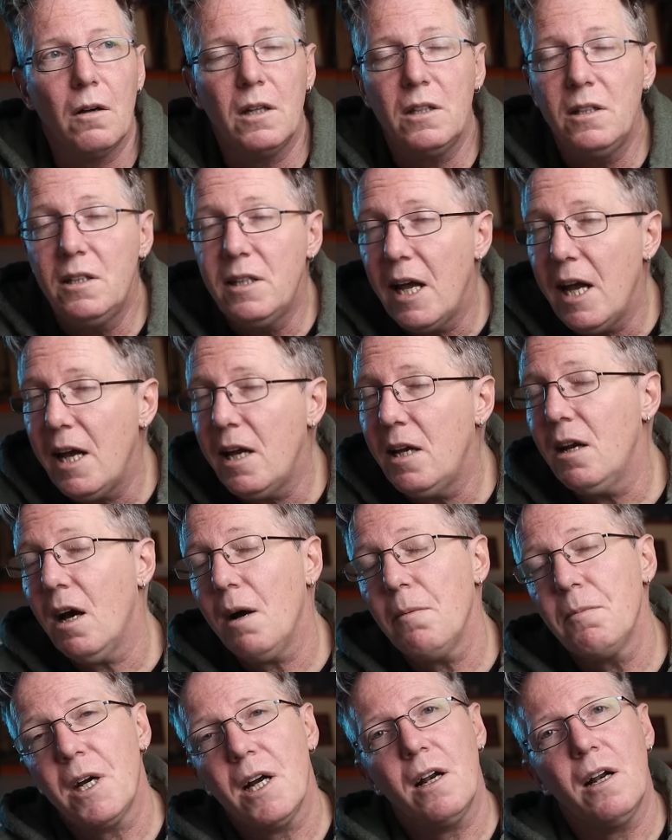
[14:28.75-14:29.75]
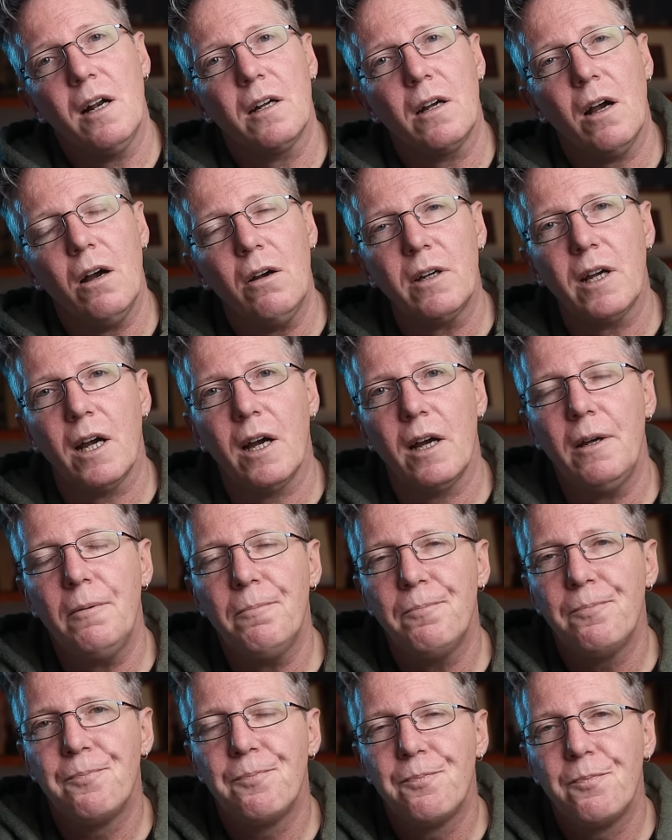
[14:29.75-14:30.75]
and then I'm kind of like,
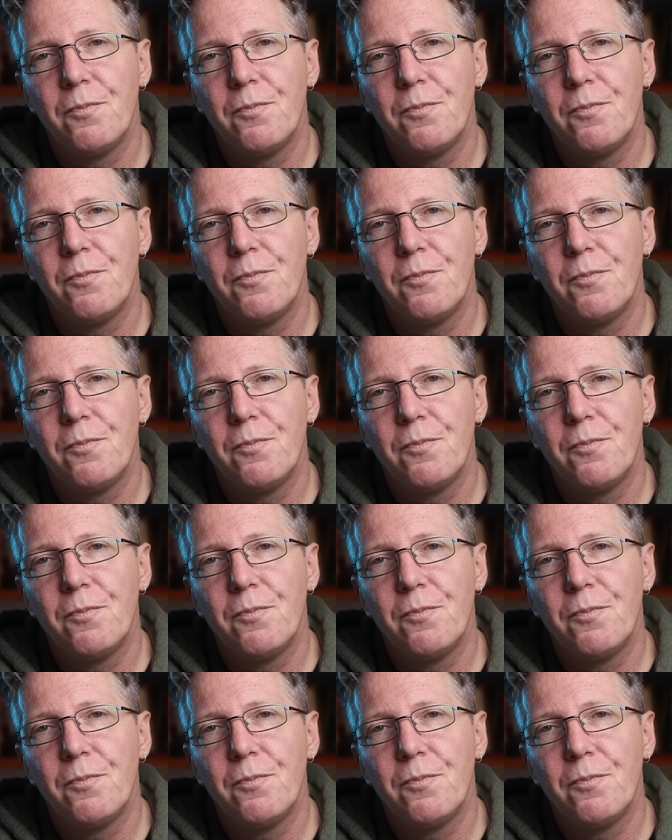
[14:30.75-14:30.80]
okay,